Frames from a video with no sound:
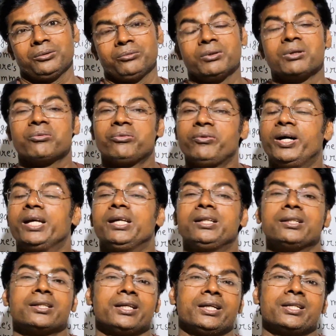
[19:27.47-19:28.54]
will
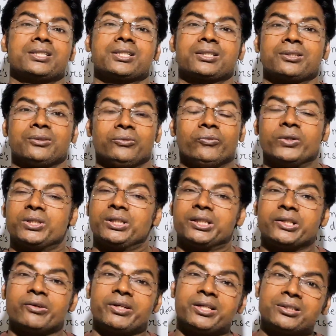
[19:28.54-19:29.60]
find that what a
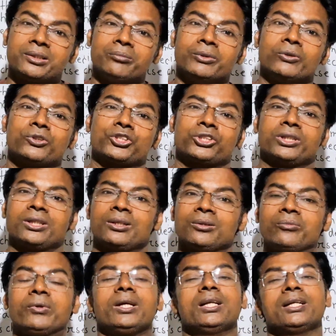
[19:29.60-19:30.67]
great emotion
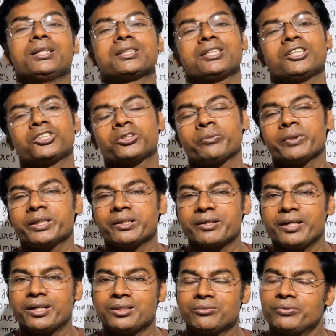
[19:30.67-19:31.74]
and feeling Shakespeare
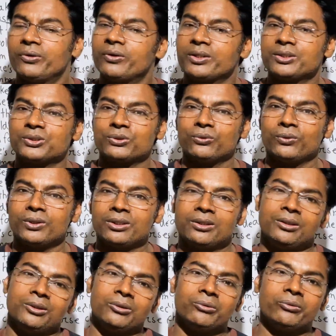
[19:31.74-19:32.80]
had for his own